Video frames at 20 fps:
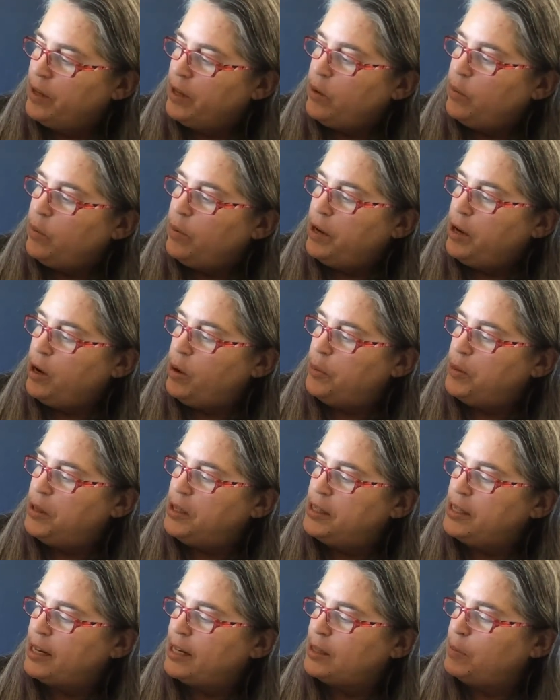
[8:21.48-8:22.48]
We hope
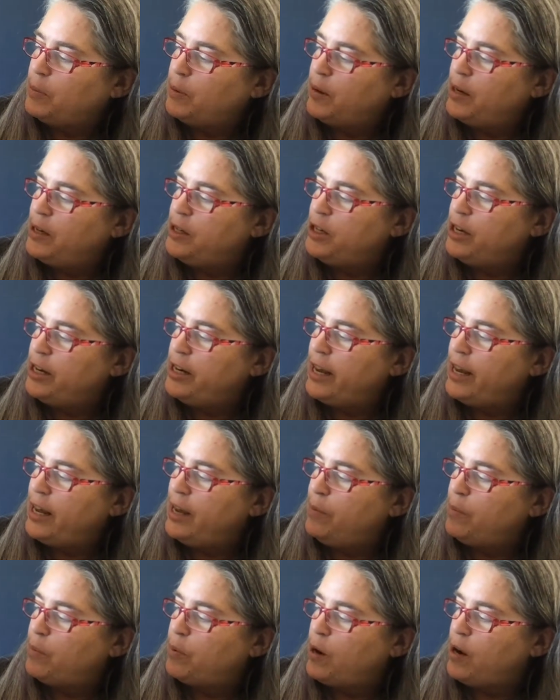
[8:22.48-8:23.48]
this exploration
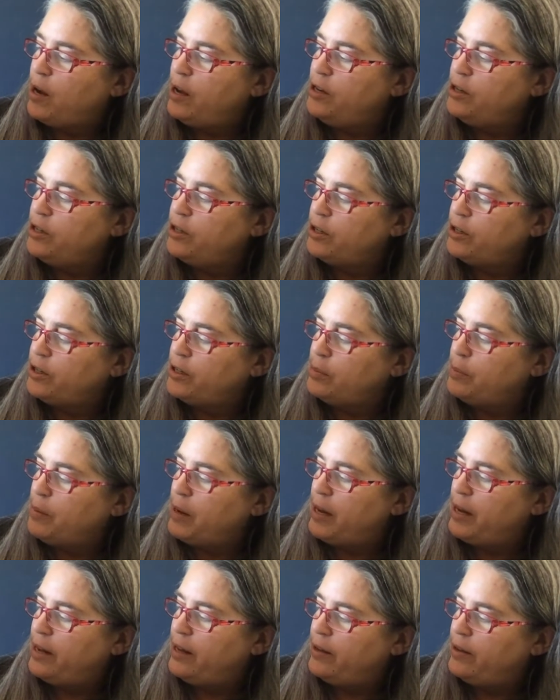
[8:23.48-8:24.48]
game broadens your
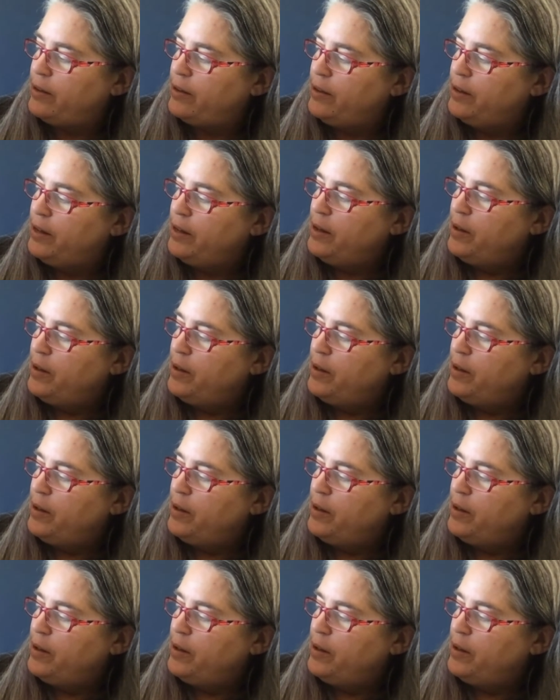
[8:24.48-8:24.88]
smile,